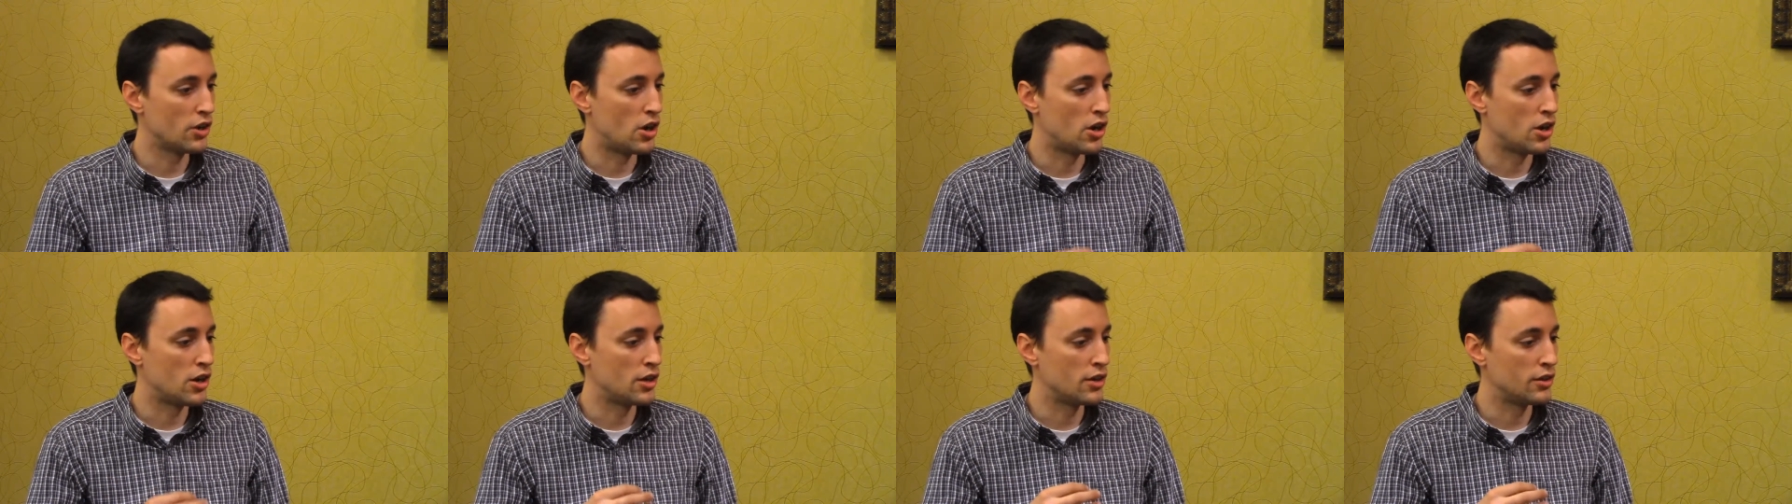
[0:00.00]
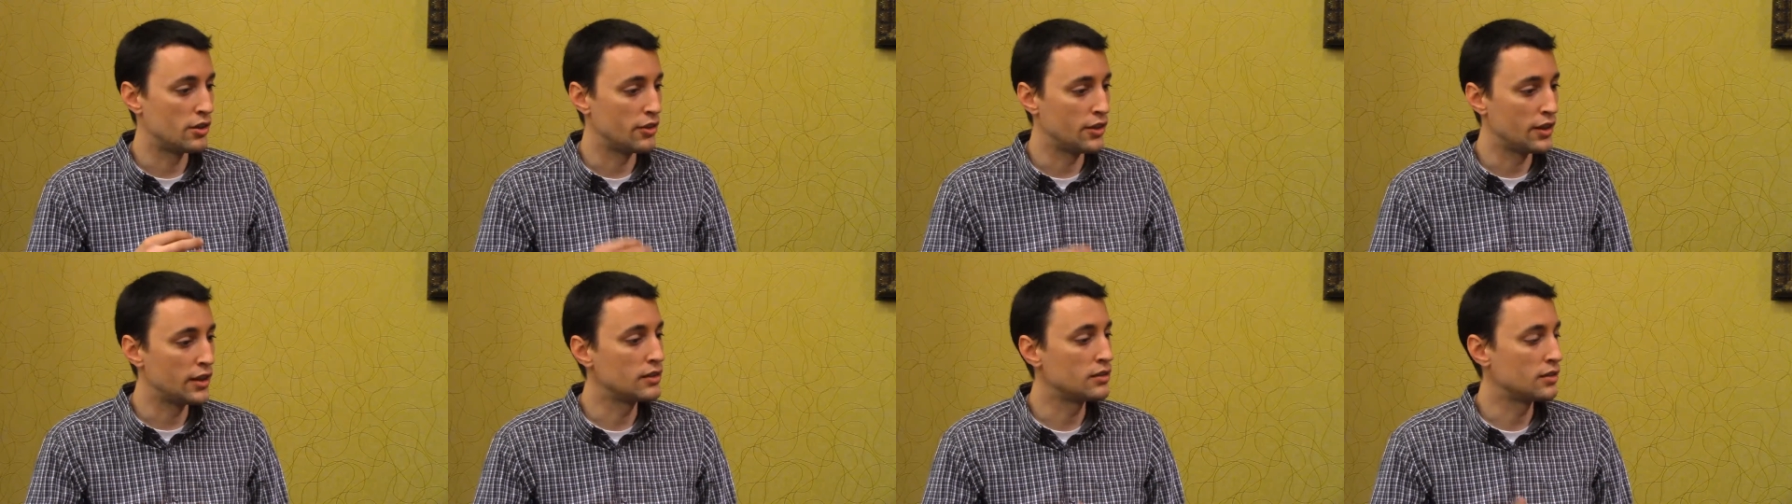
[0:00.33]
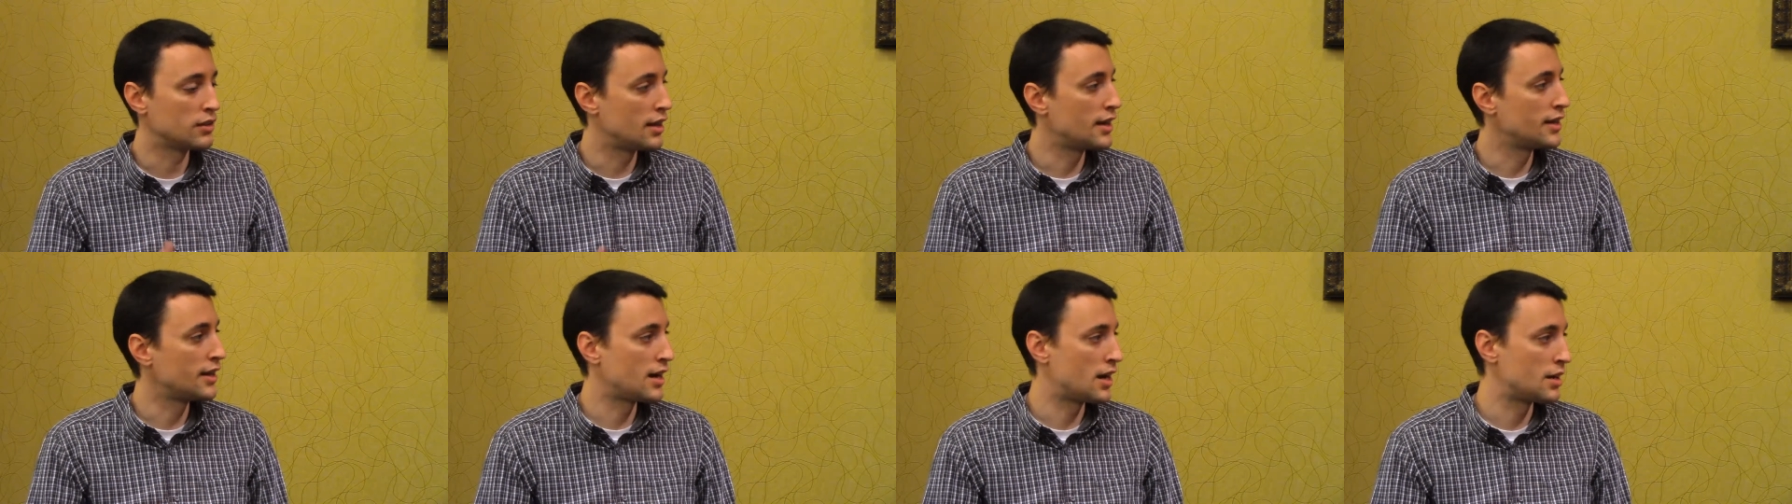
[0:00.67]
on things
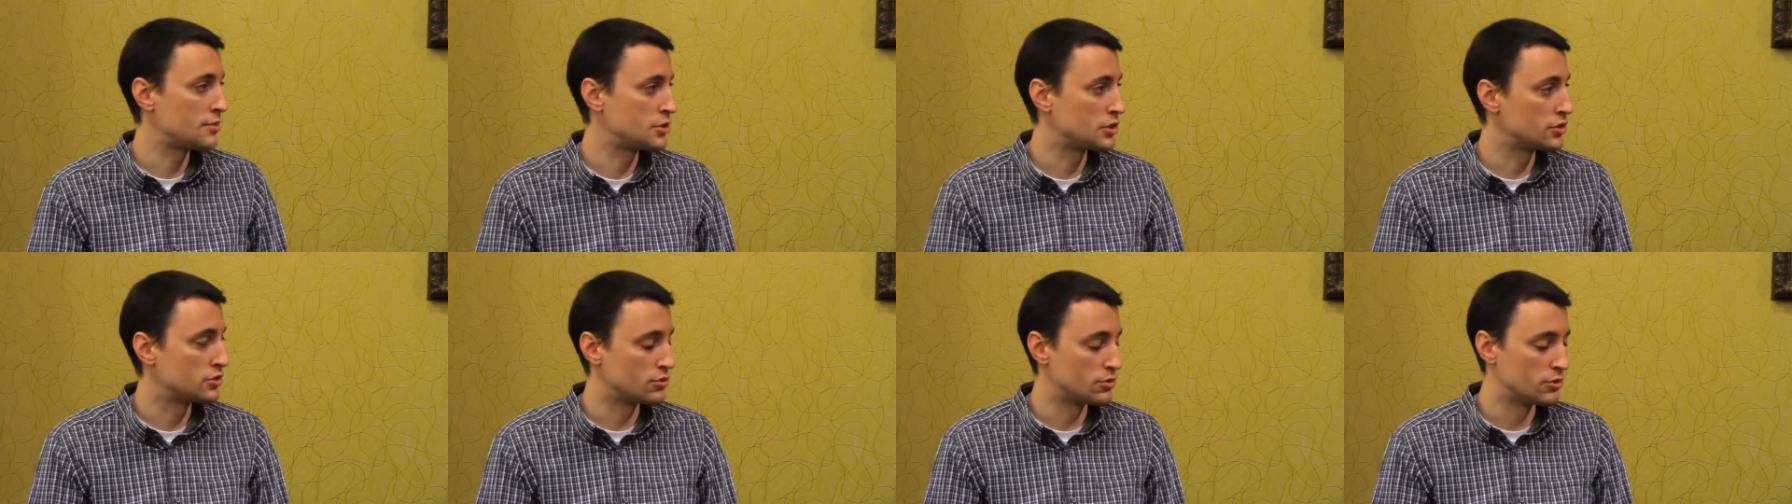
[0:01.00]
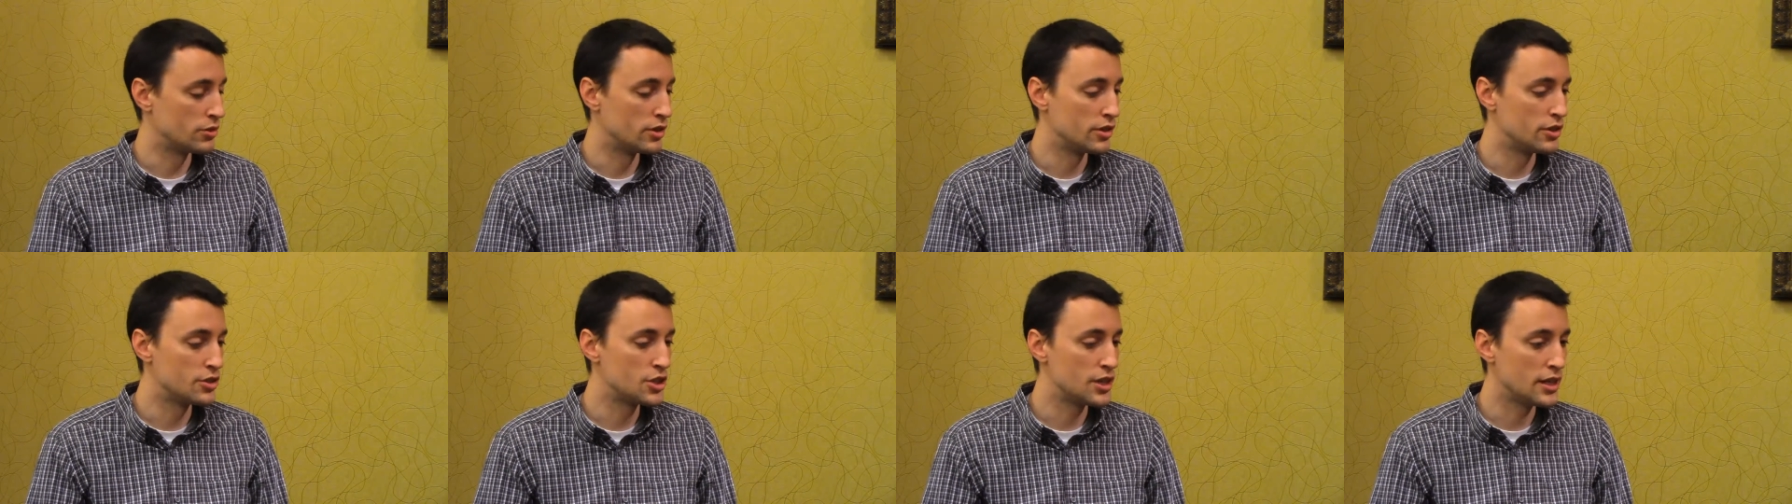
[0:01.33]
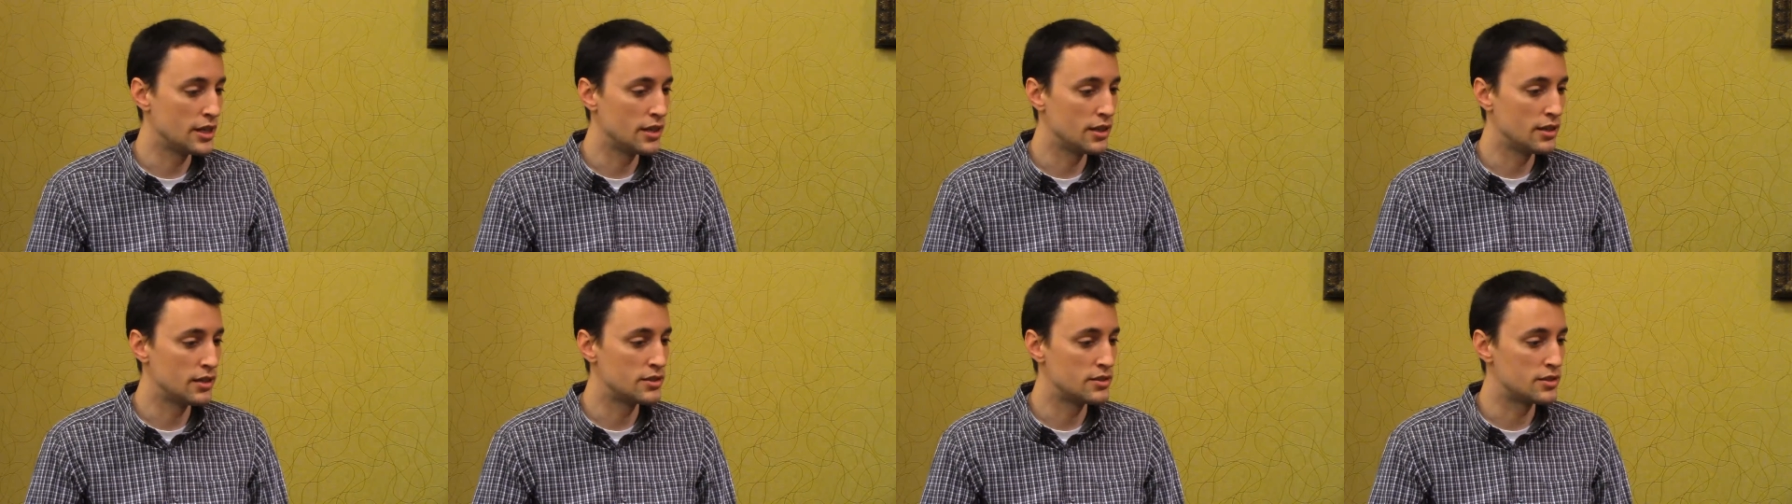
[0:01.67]
like object storage
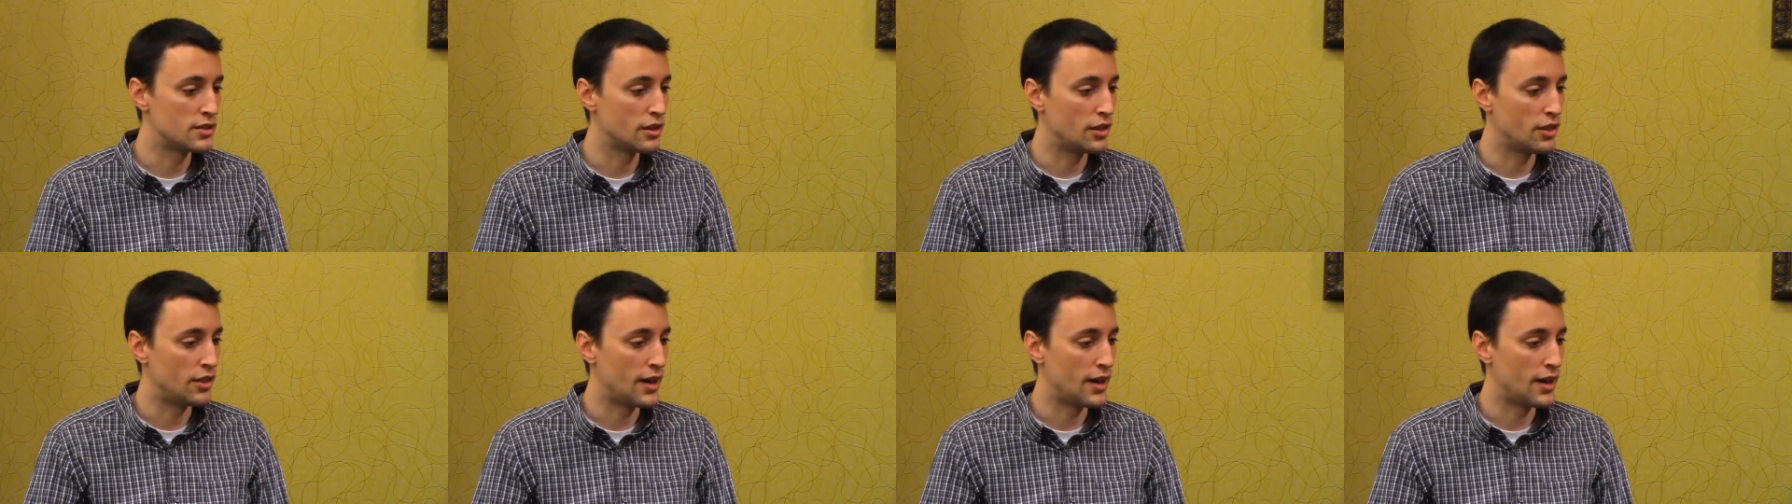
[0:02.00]
is